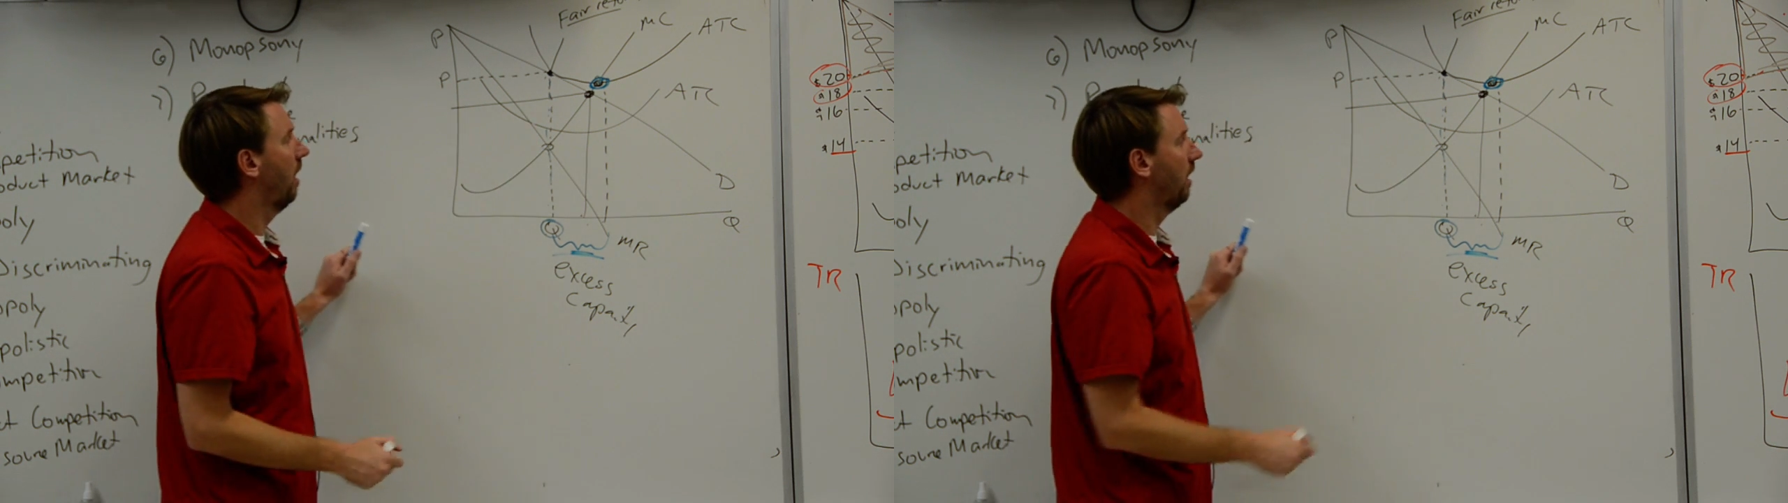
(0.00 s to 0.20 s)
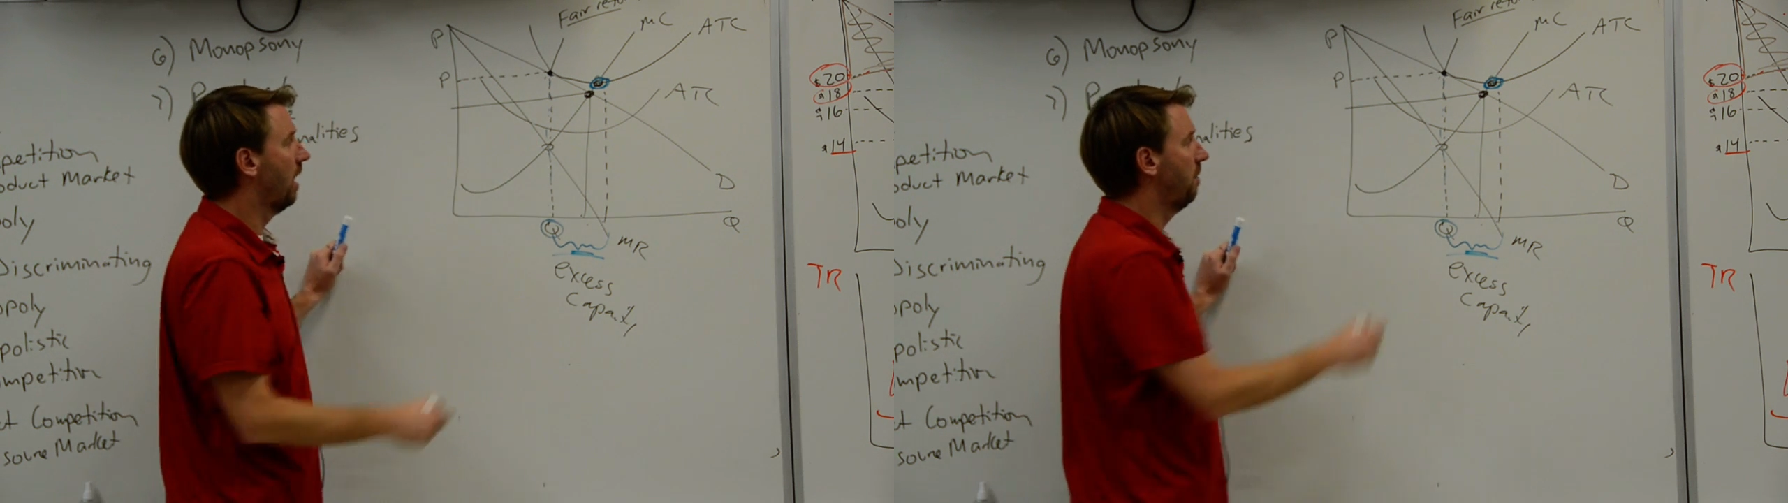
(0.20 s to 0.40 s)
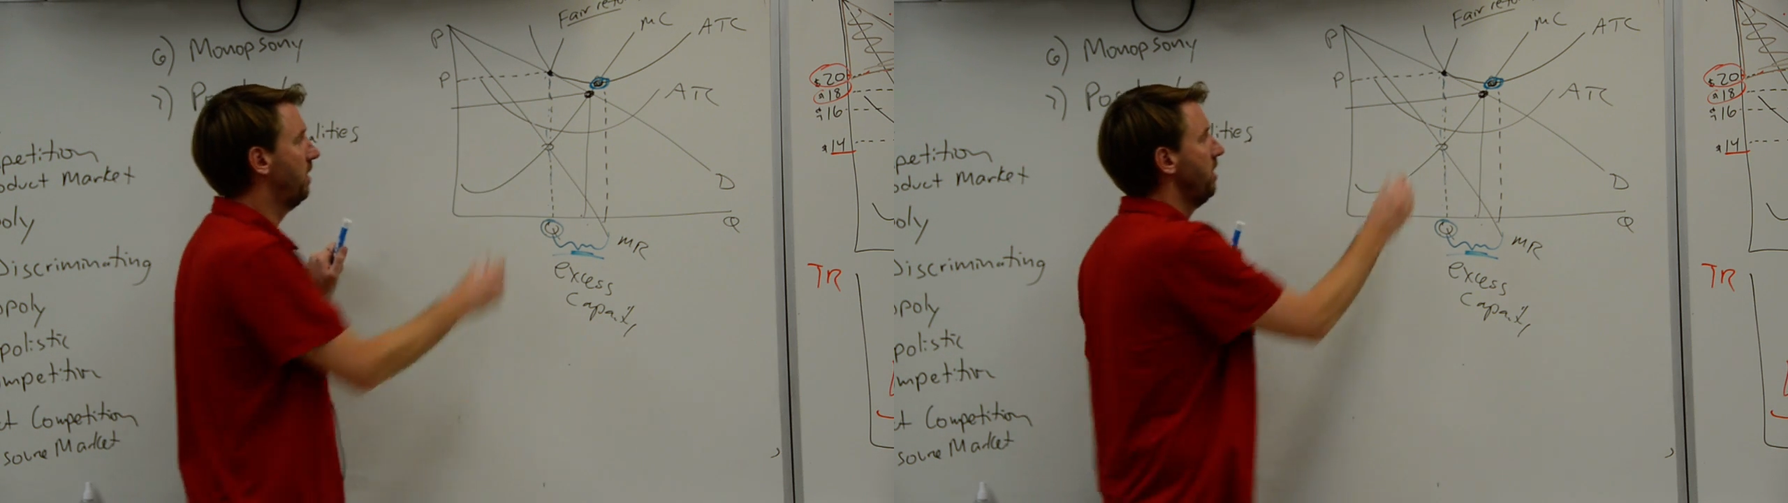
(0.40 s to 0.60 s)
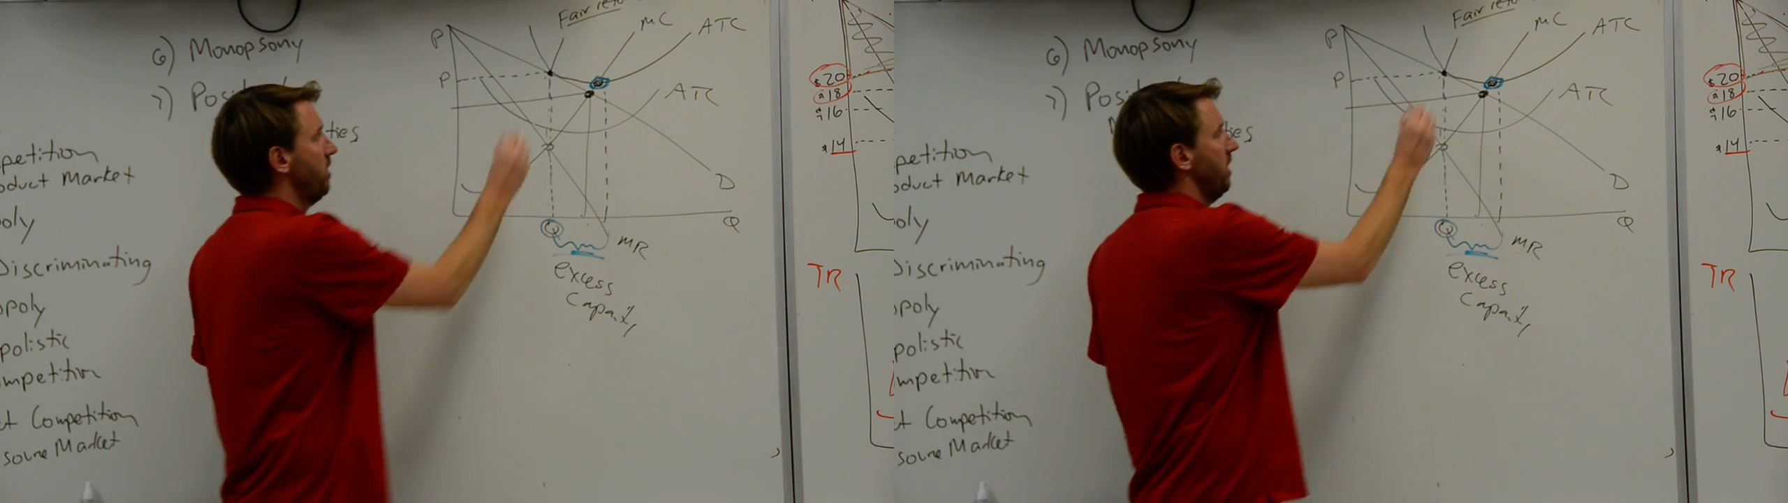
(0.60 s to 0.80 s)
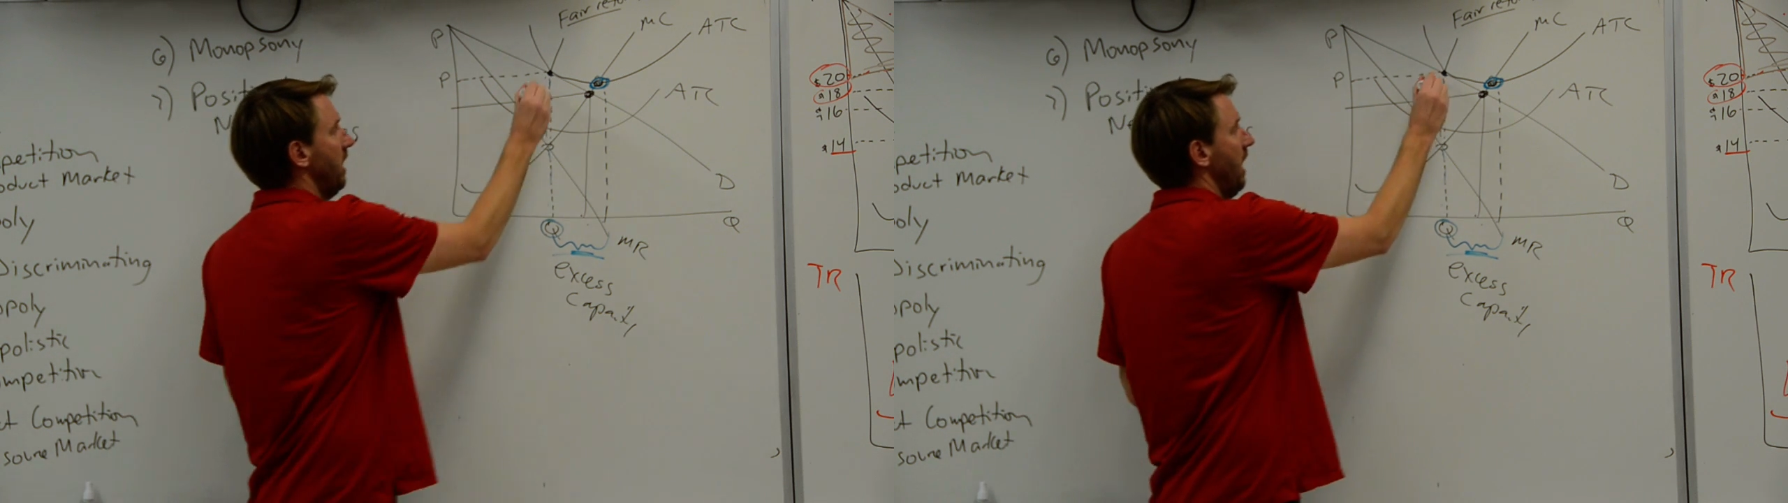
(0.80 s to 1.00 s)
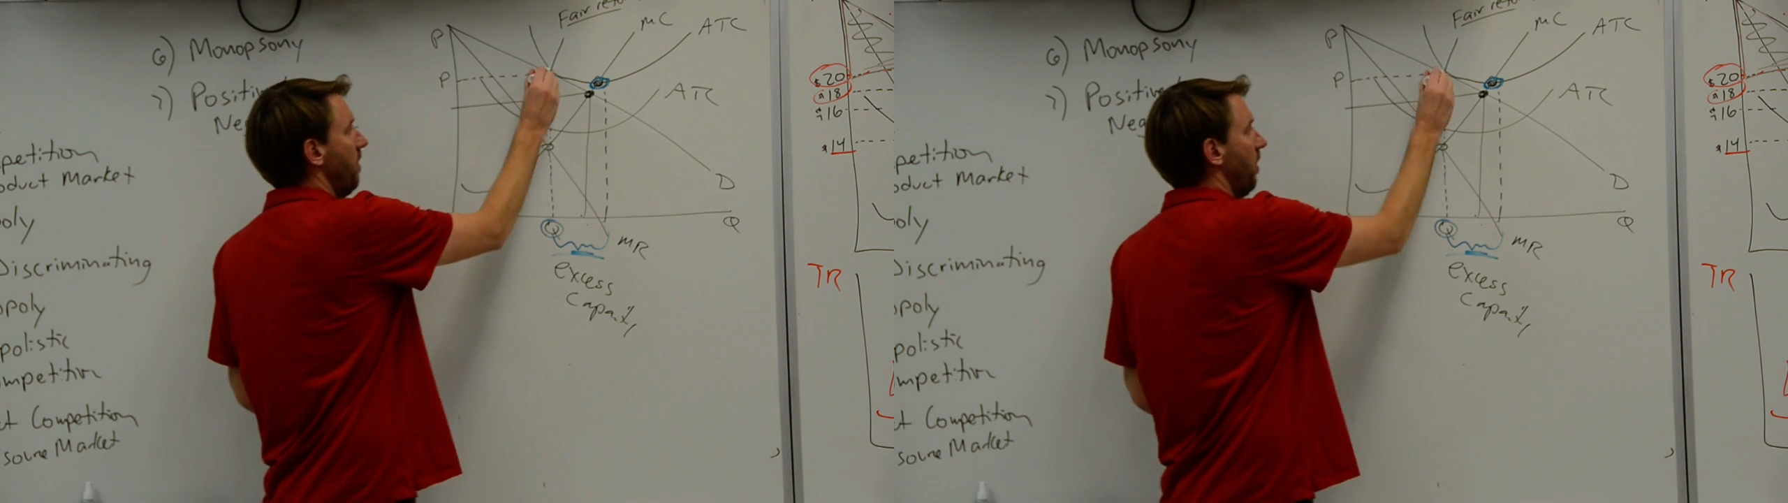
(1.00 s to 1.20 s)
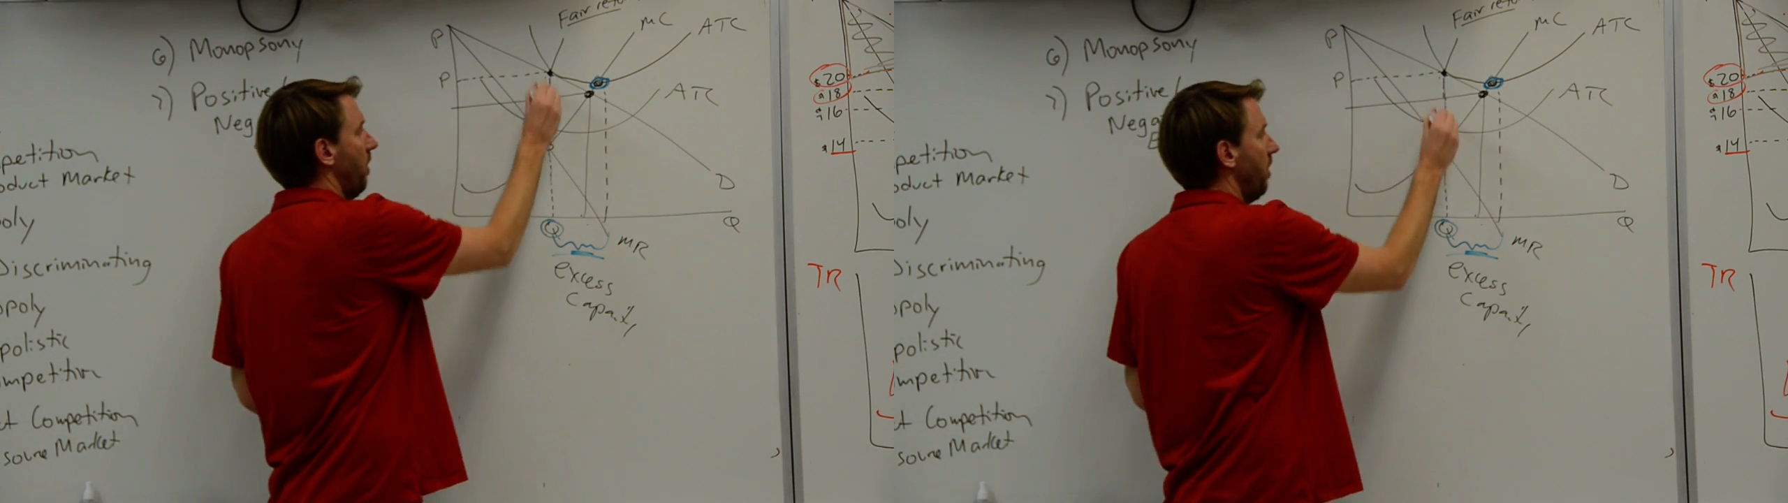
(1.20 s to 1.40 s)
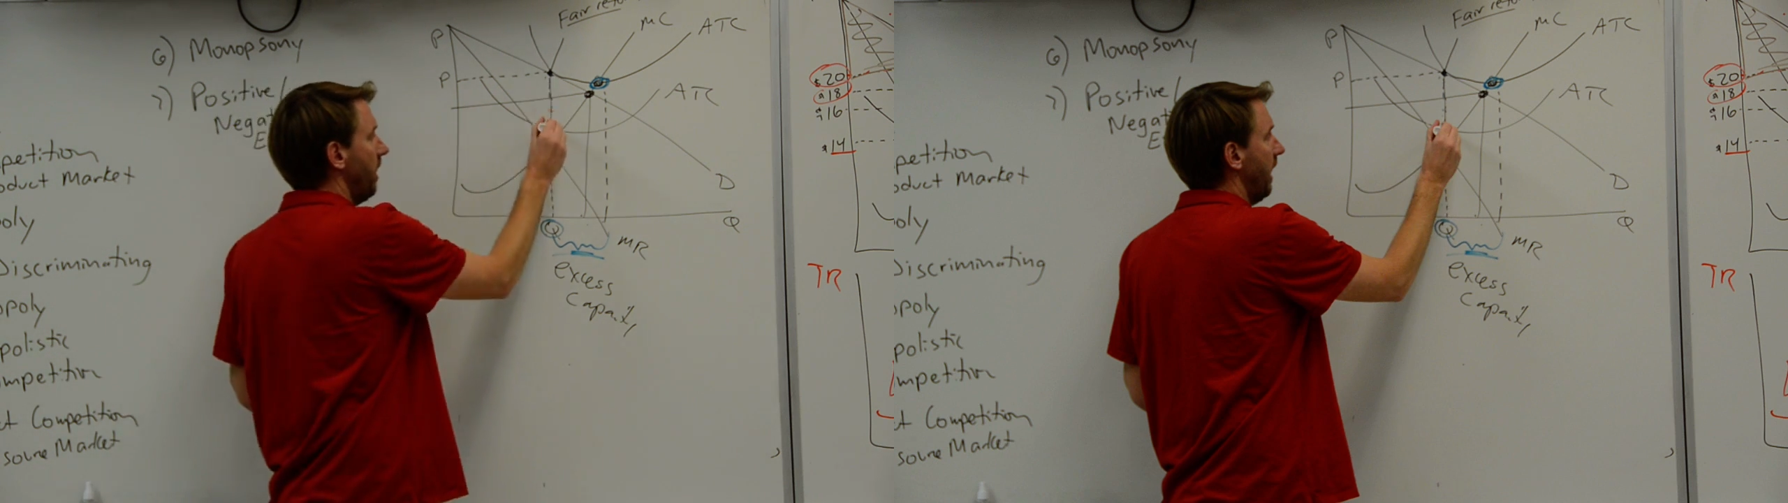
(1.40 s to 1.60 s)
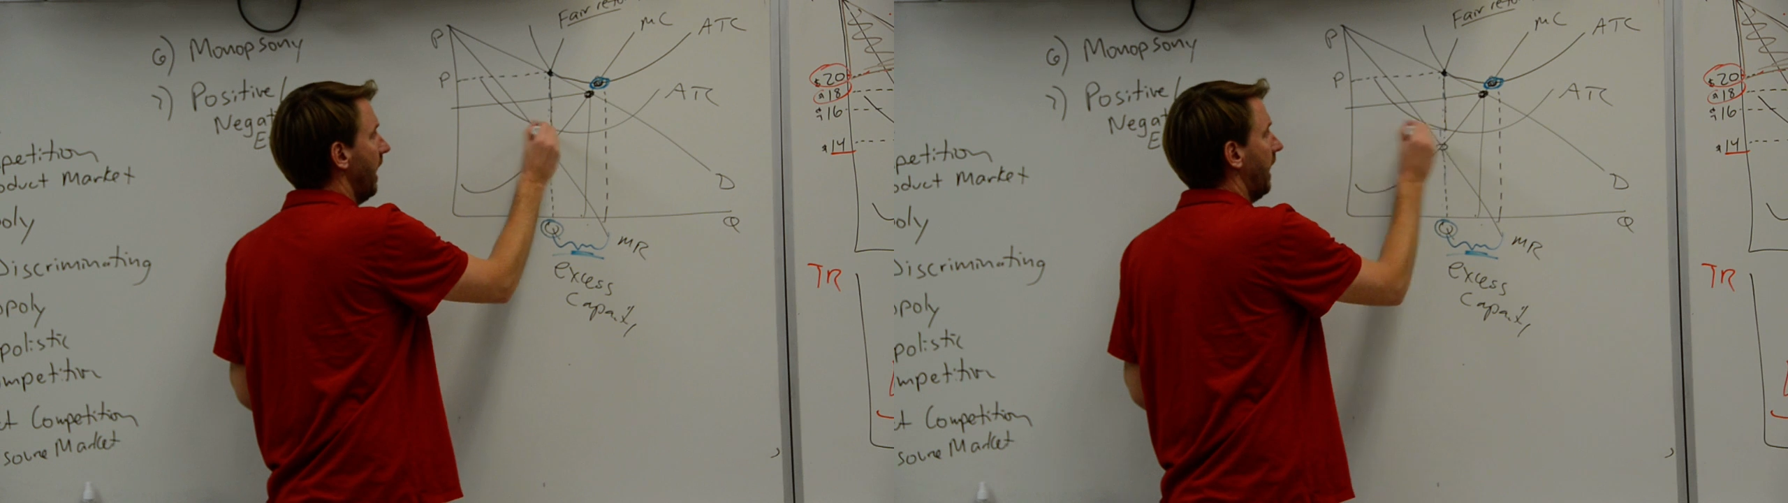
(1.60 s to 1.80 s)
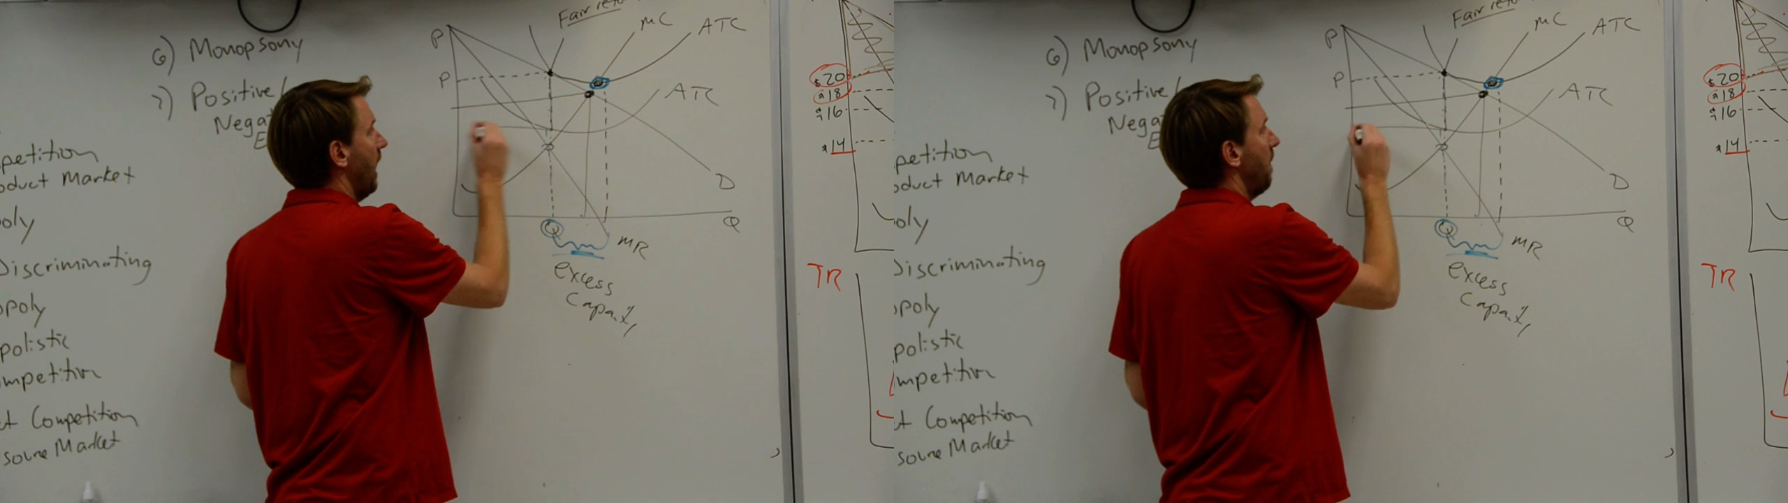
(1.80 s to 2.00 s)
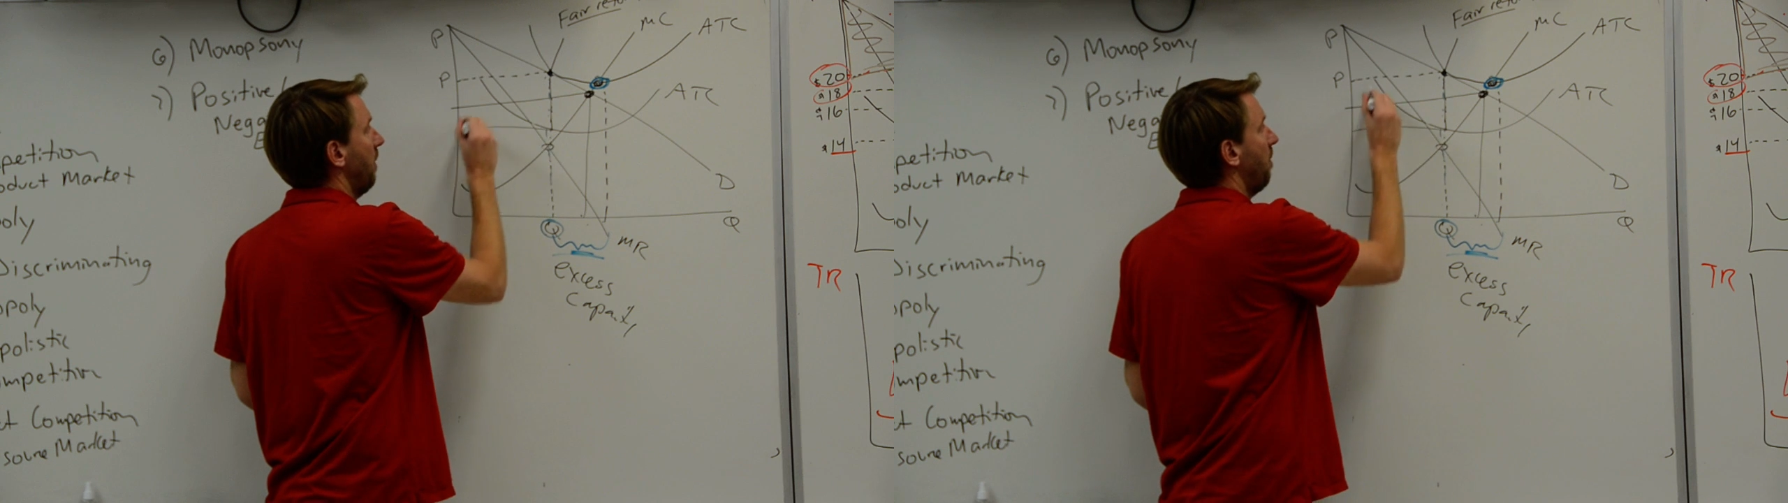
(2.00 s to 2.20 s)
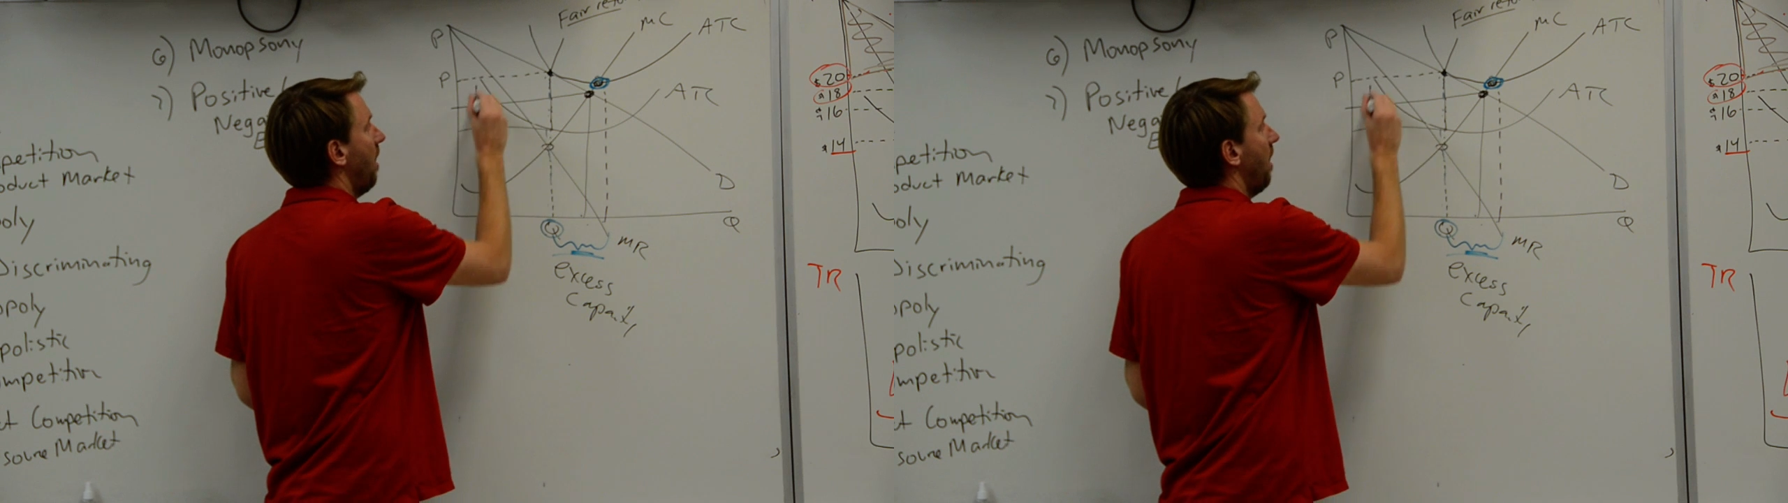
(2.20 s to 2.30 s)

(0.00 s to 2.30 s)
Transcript: competition, and they're earning economic